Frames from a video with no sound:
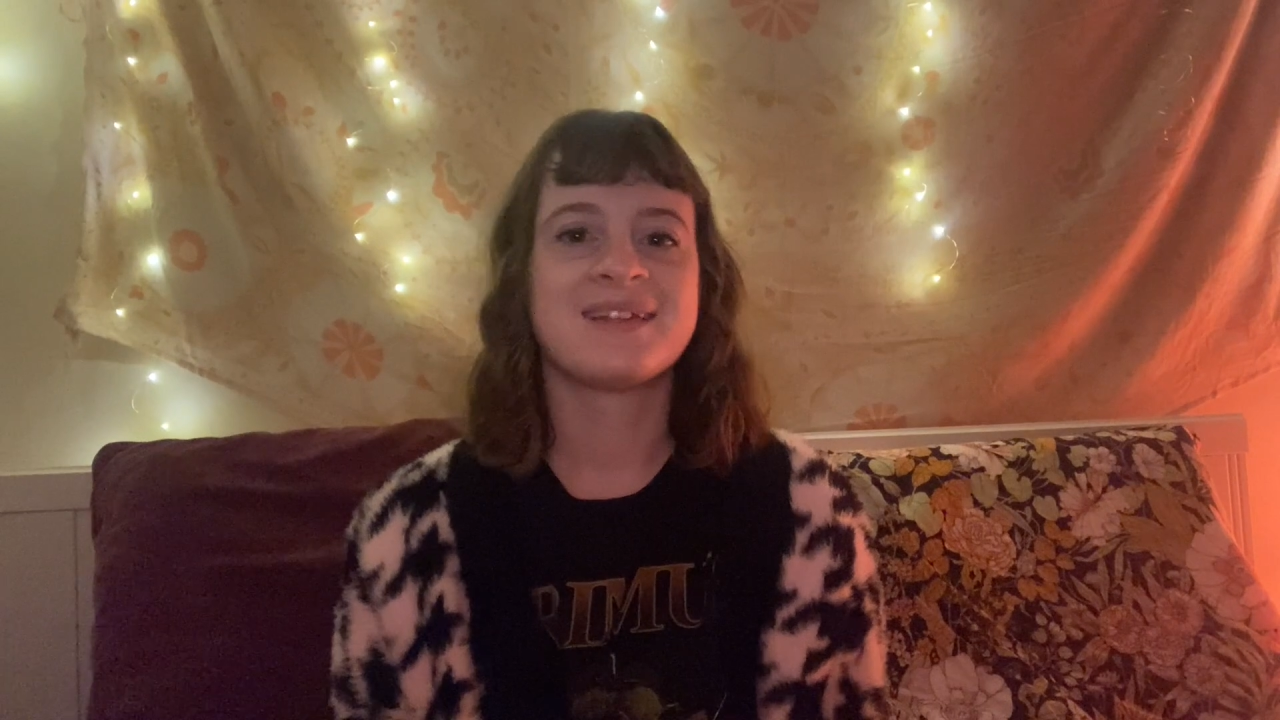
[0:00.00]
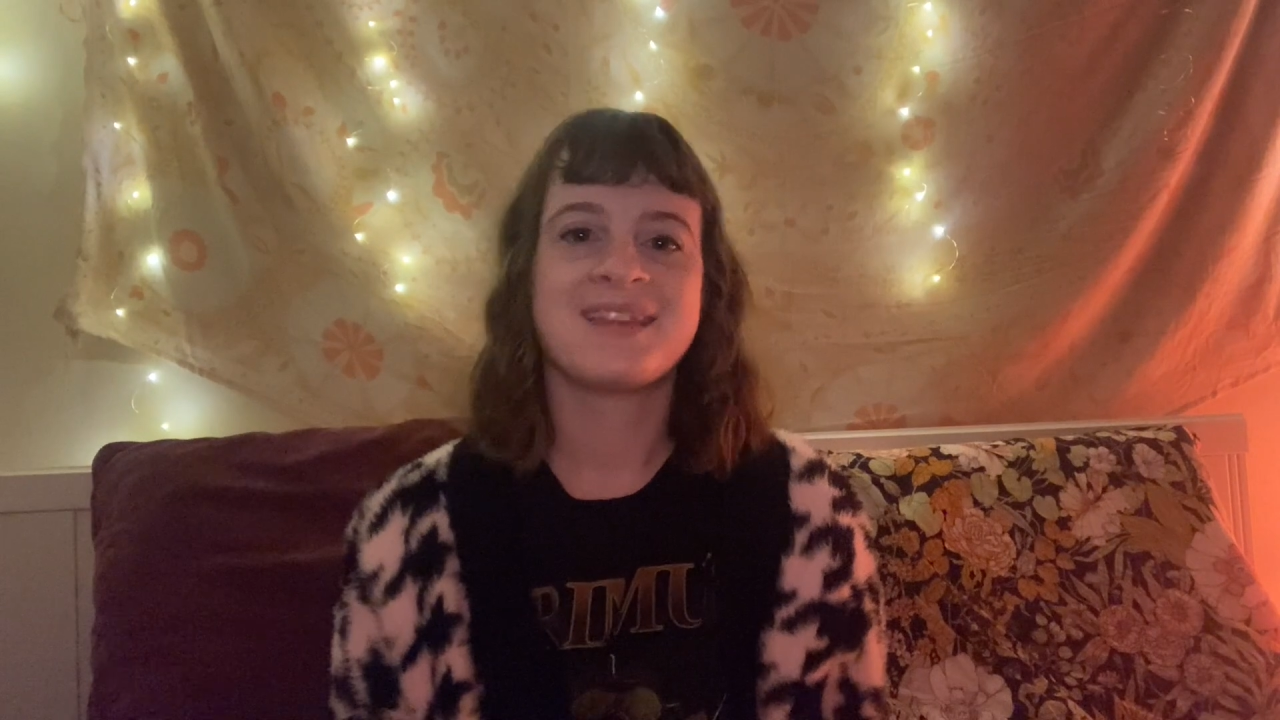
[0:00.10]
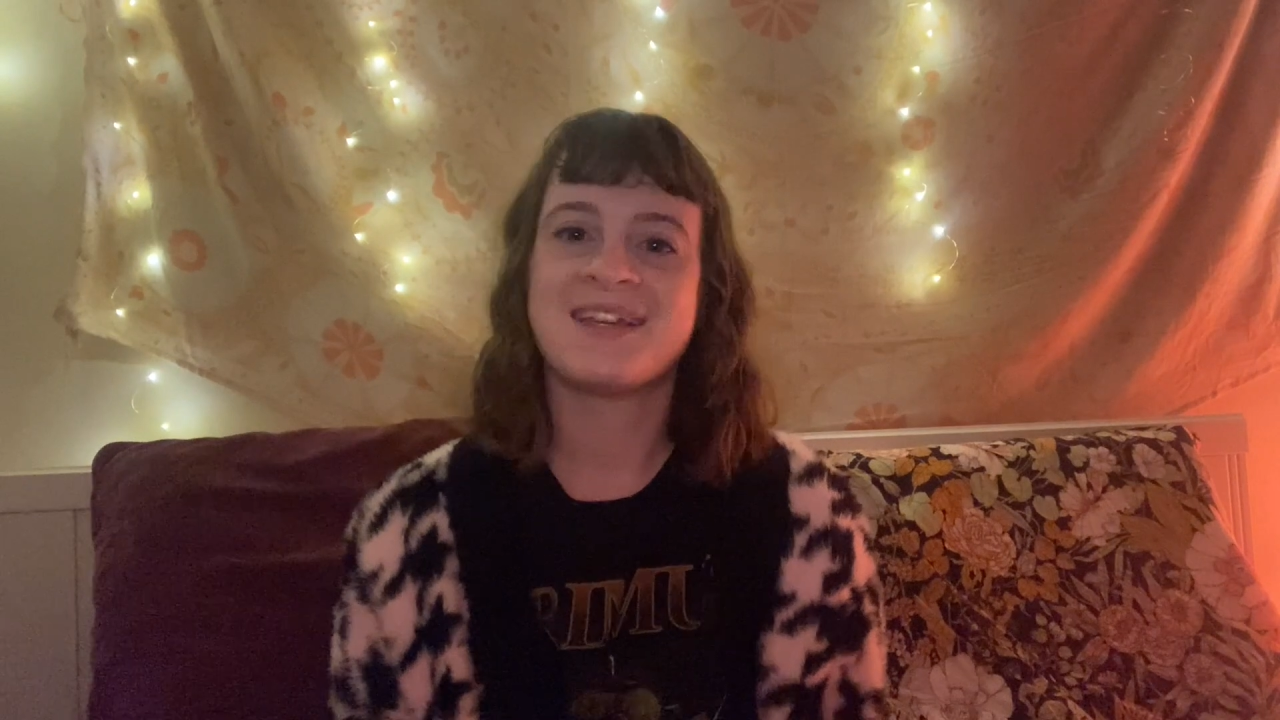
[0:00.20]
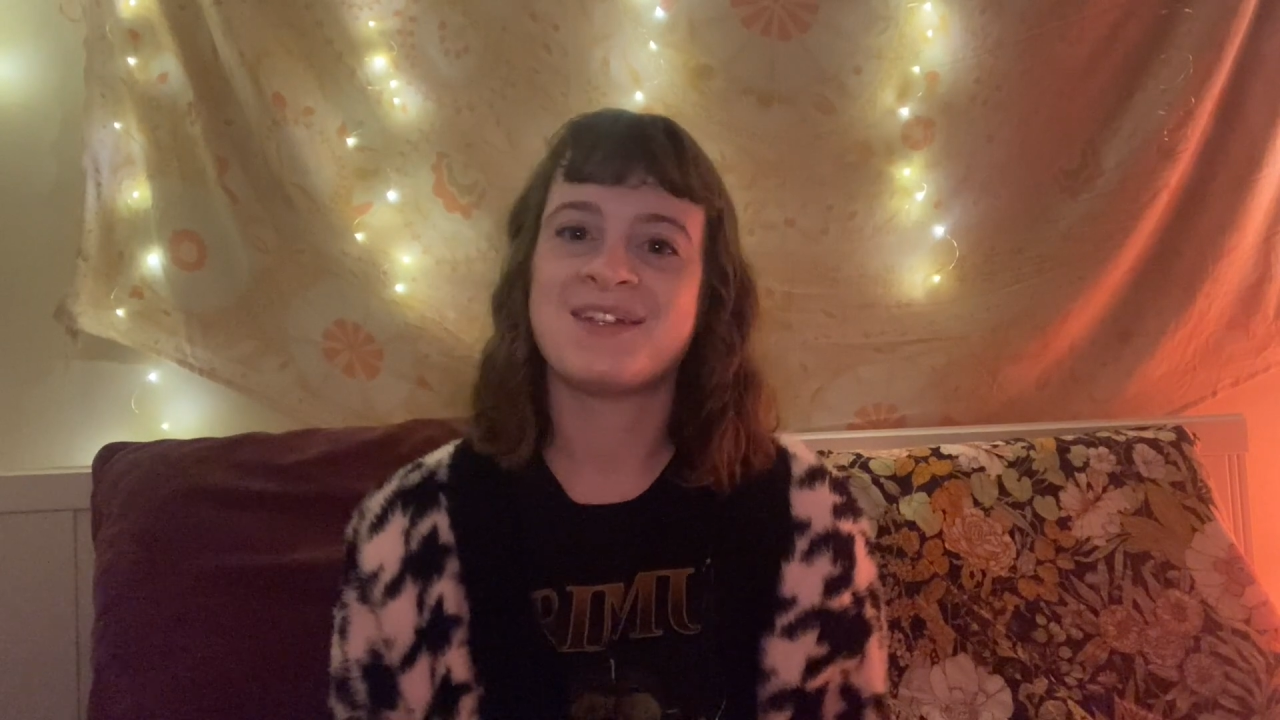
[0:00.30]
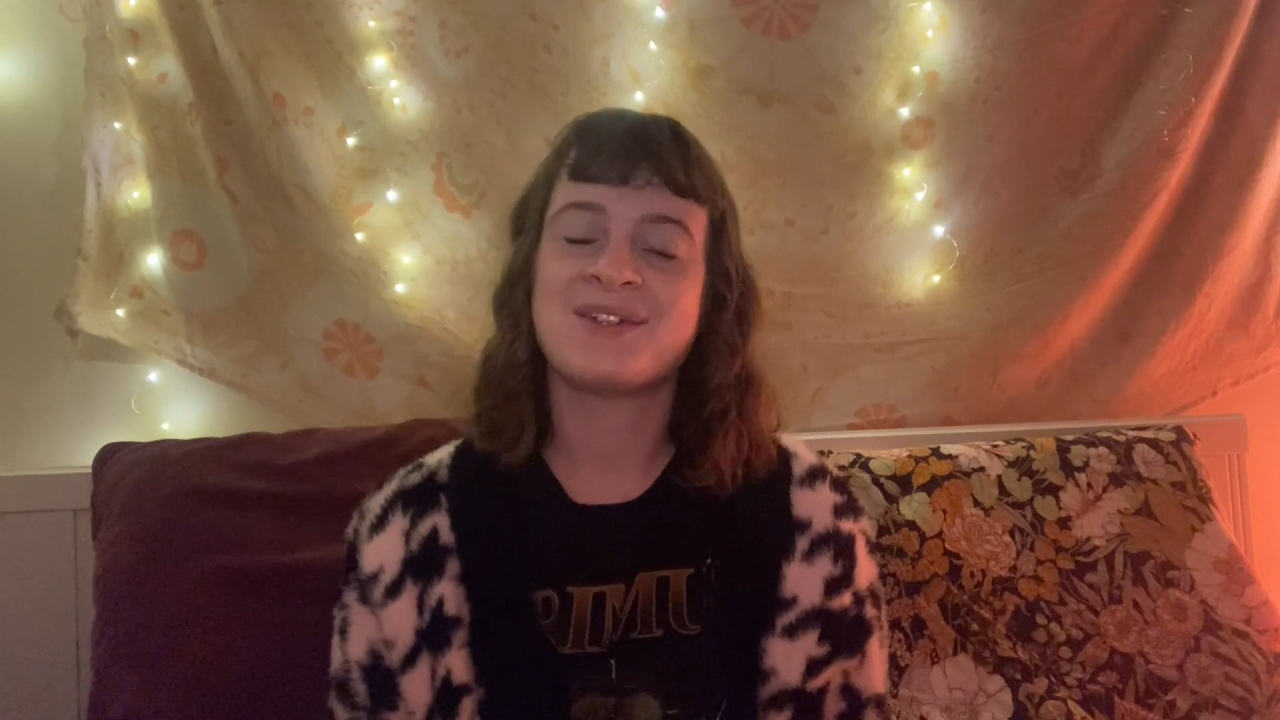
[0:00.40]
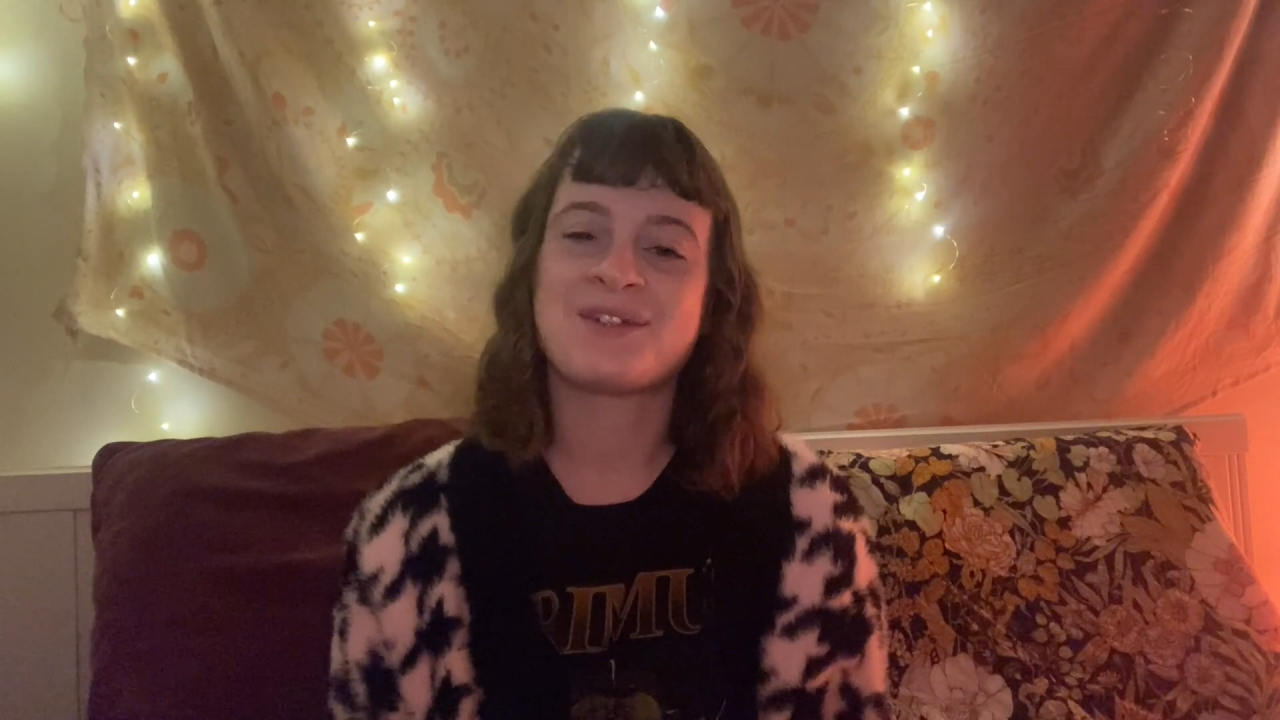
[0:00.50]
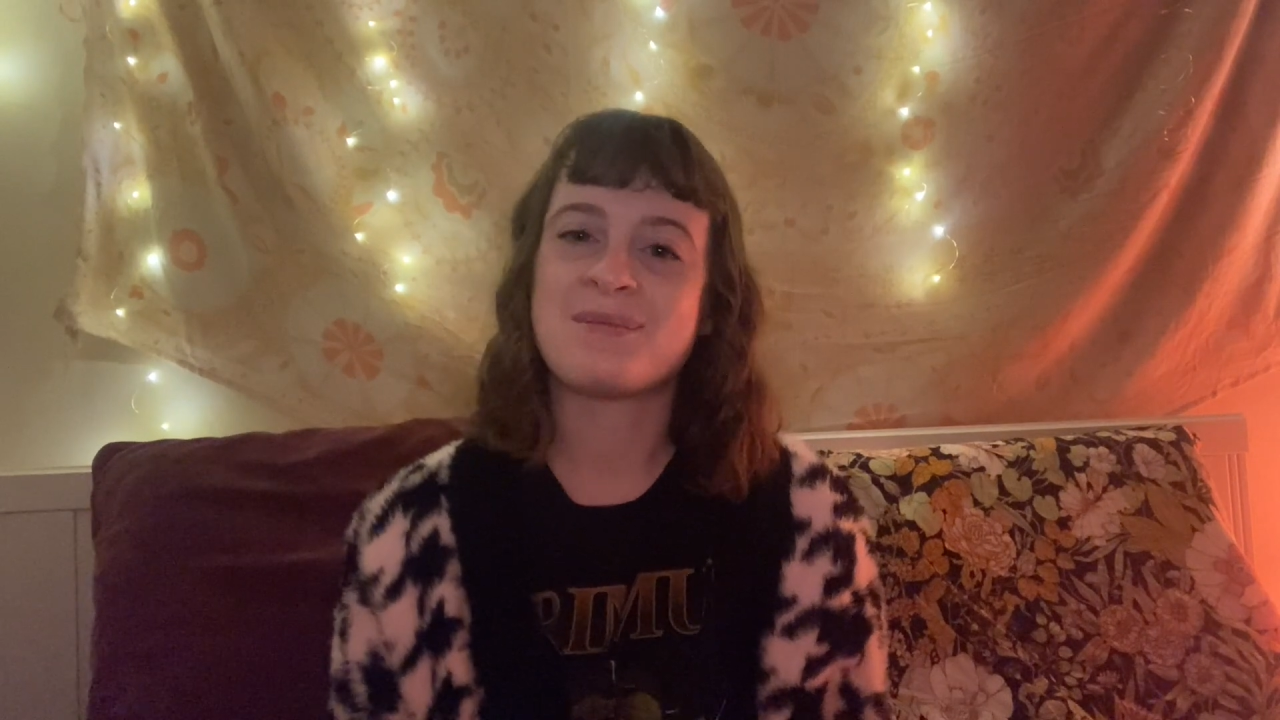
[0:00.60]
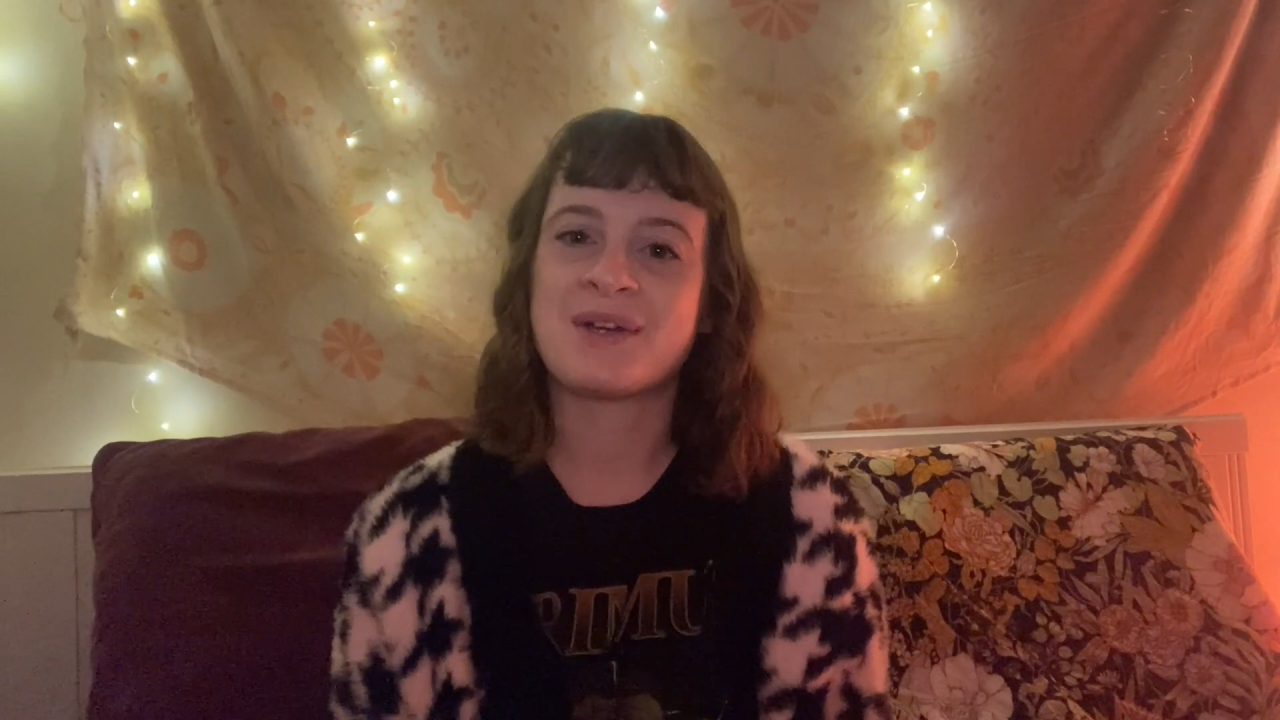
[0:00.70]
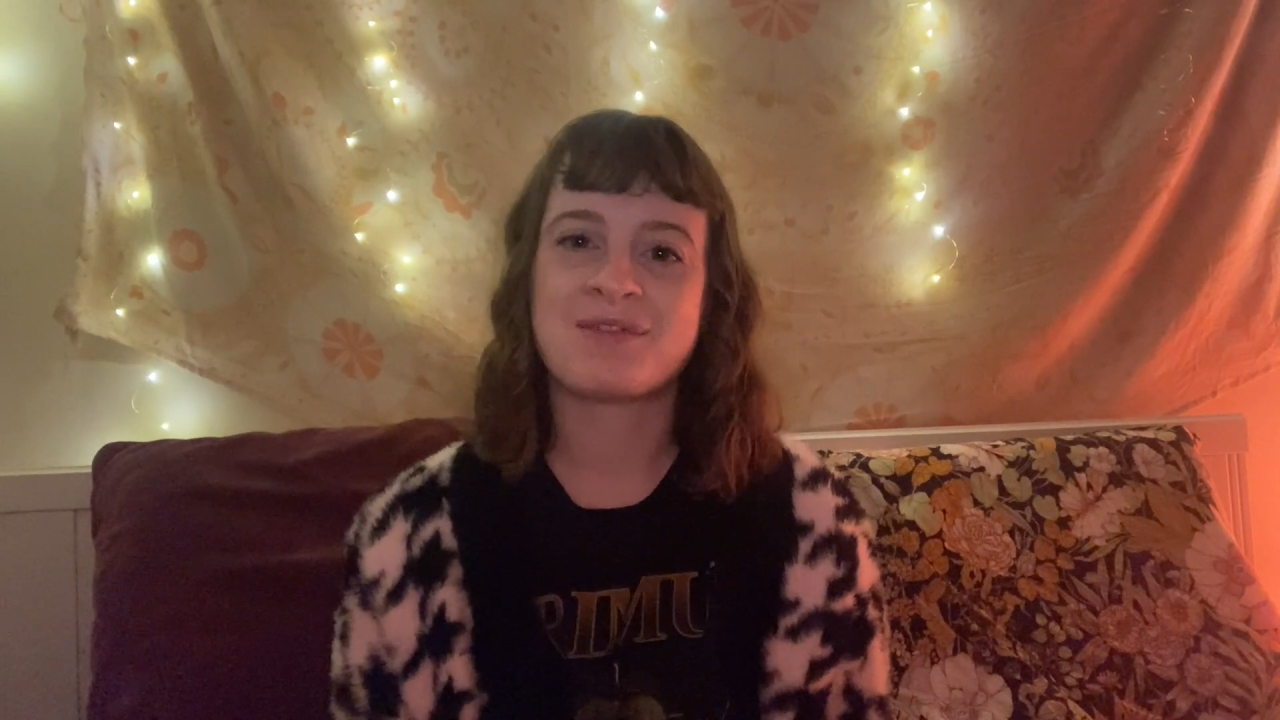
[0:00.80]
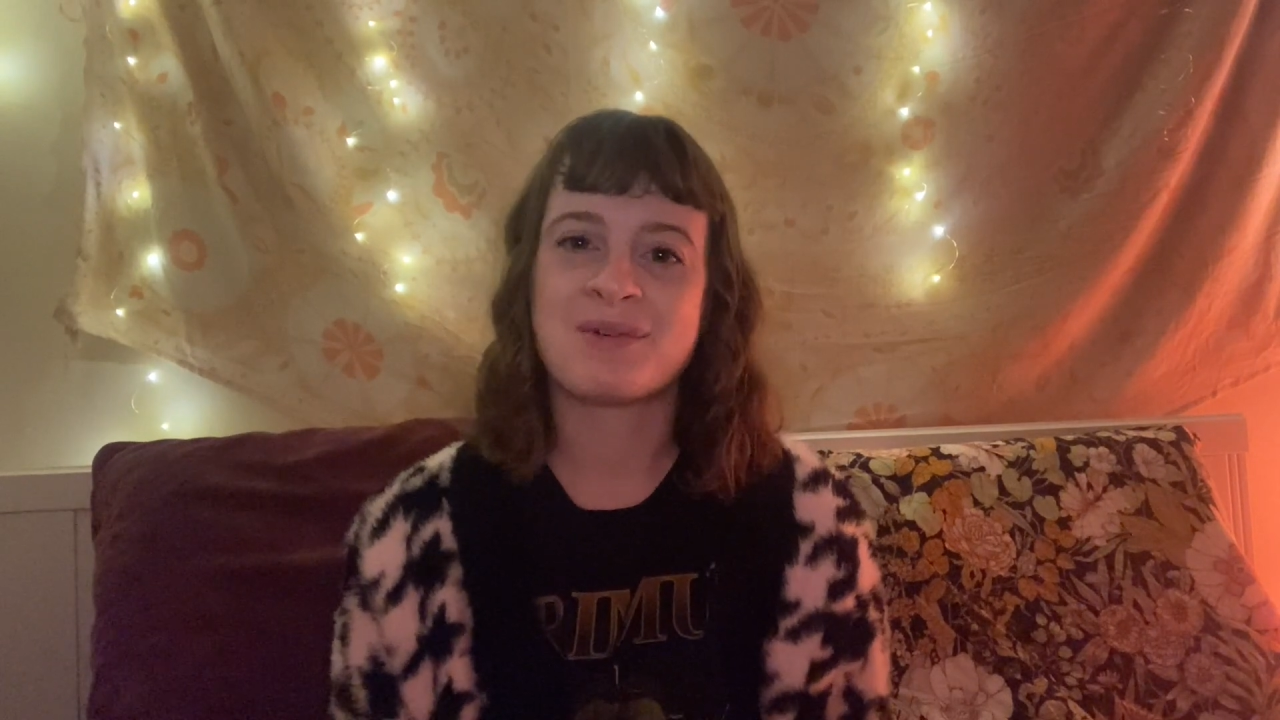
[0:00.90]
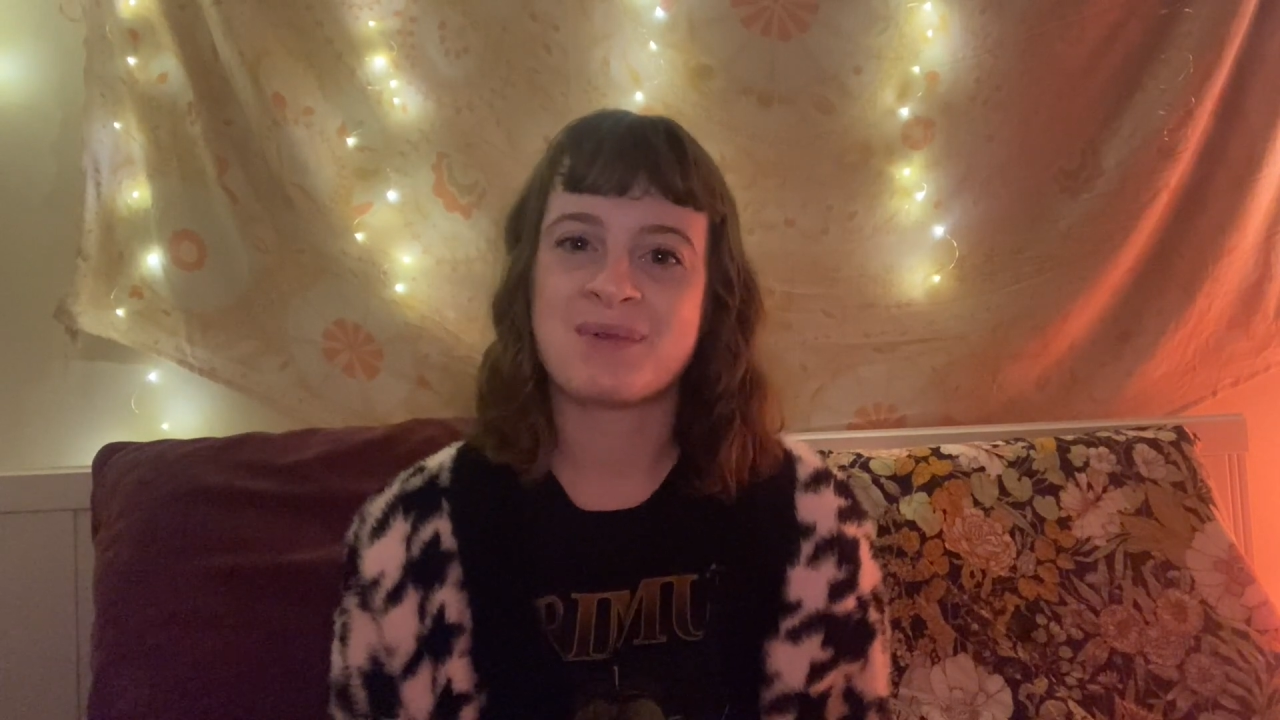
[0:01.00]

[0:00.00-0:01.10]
Thank you so much for